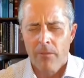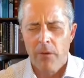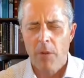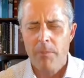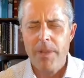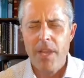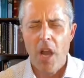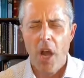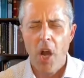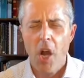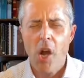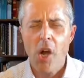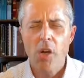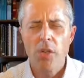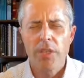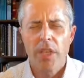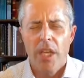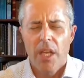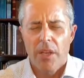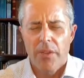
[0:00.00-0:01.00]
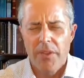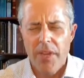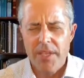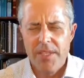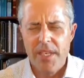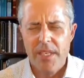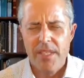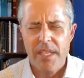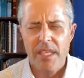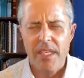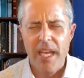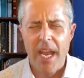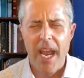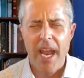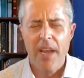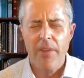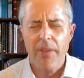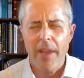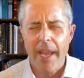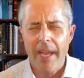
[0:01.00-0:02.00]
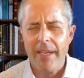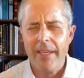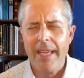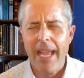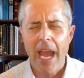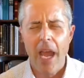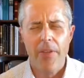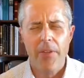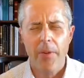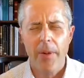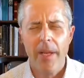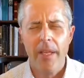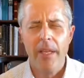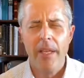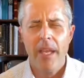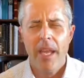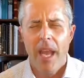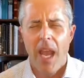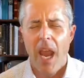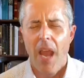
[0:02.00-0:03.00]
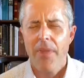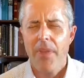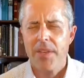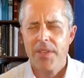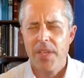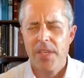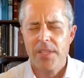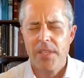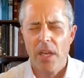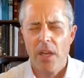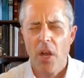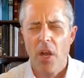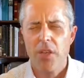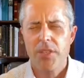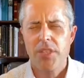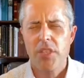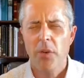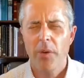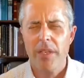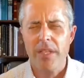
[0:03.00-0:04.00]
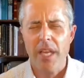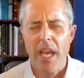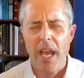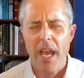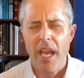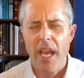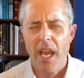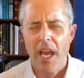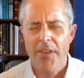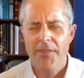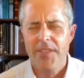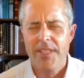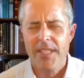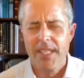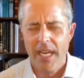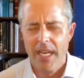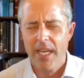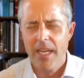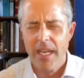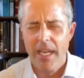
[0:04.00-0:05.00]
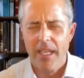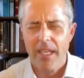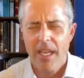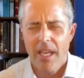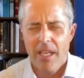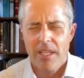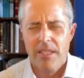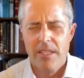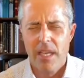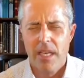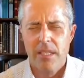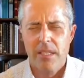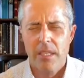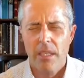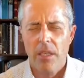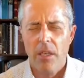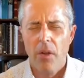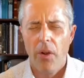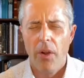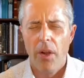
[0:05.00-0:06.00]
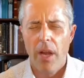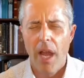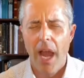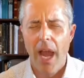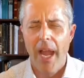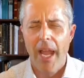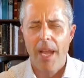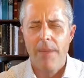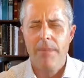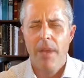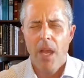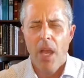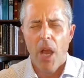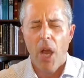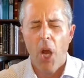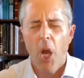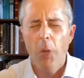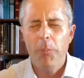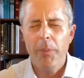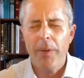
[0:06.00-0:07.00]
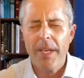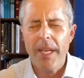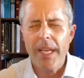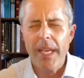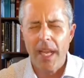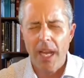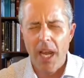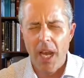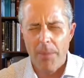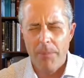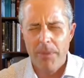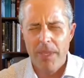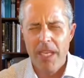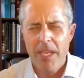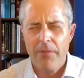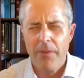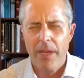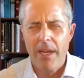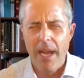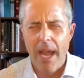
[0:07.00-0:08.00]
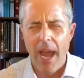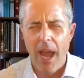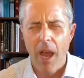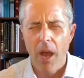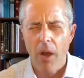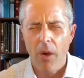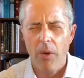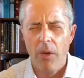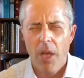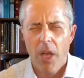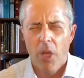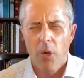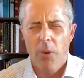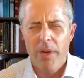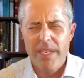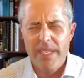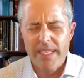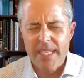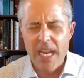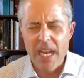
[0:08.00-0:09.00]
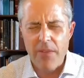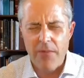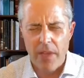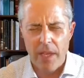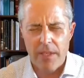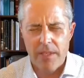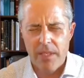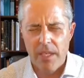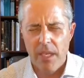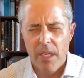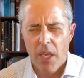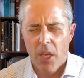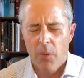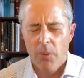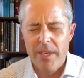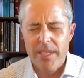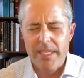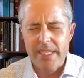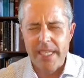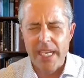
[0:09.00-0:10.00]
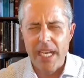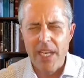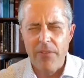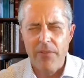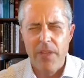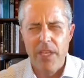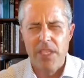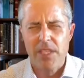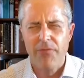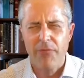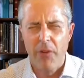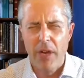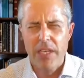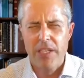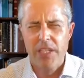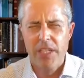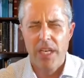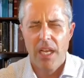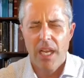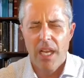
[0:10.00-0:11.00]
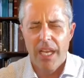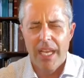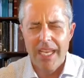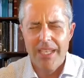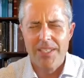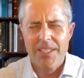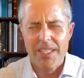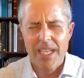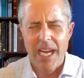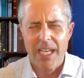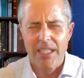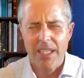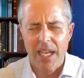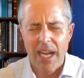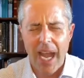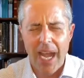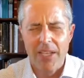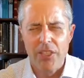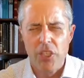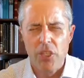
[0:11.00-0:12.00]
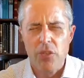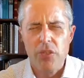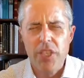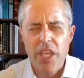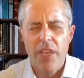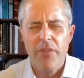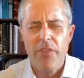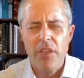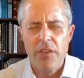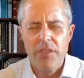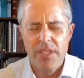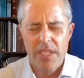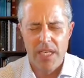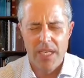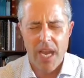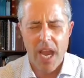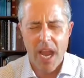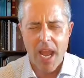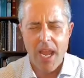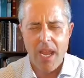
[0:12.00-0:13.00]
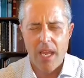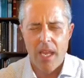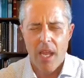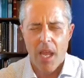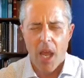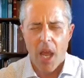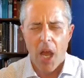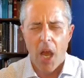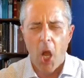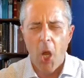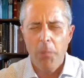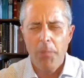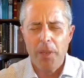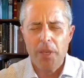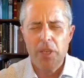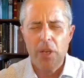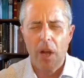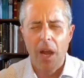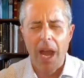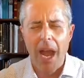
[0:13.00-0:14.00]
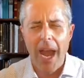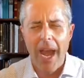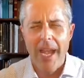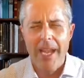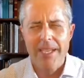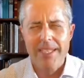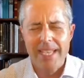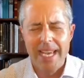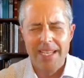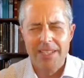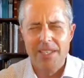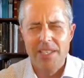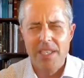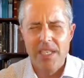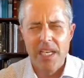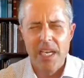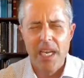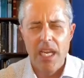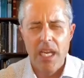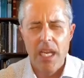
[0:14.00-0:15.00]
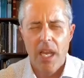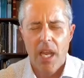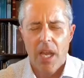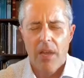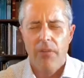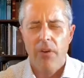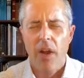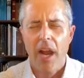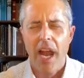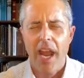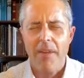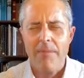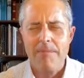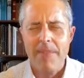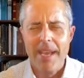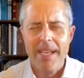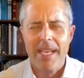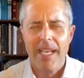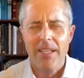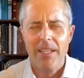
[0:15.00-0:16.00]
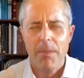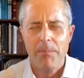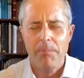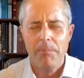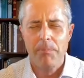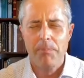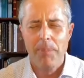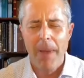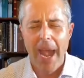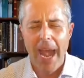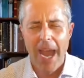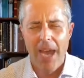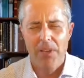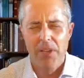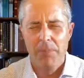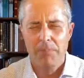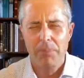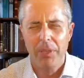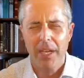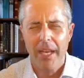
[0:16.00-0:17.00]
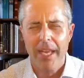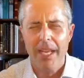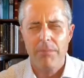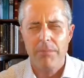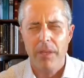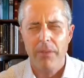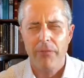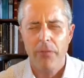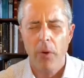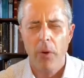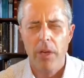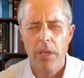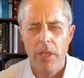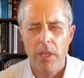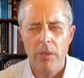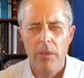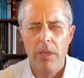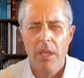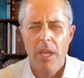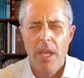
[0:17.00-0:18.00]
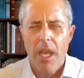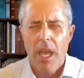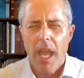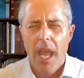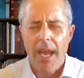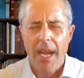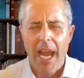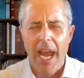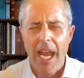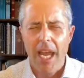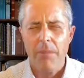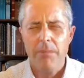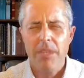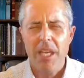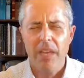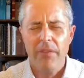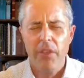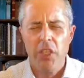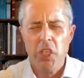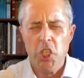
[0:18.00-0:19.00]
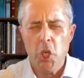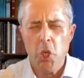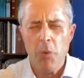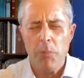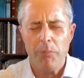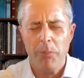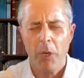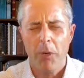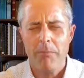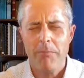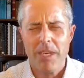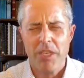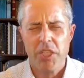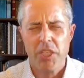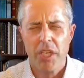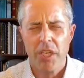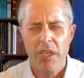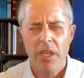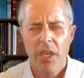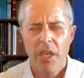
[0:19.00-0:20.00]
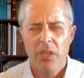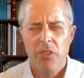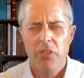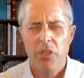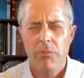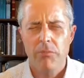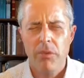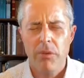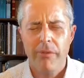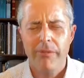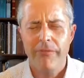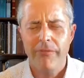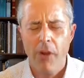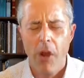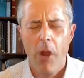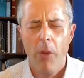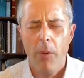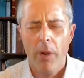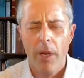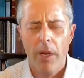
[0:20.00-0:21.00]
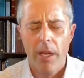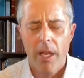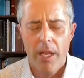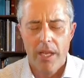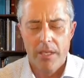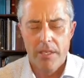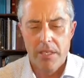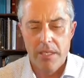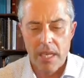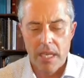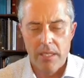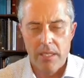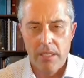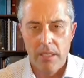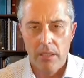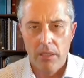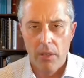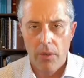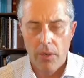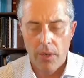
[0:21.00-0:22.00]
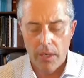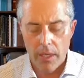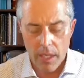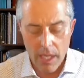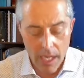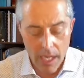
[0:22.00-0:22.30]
For behold, this is a day of ingathering, and this is also a day of sending, says the Lord. I am opening it up even now. Receive it. Receive this fresh insight that I do give you today. Open your eyes and see, for I am making the path plain before you, and I am giving you permission to move forward, says the Lord.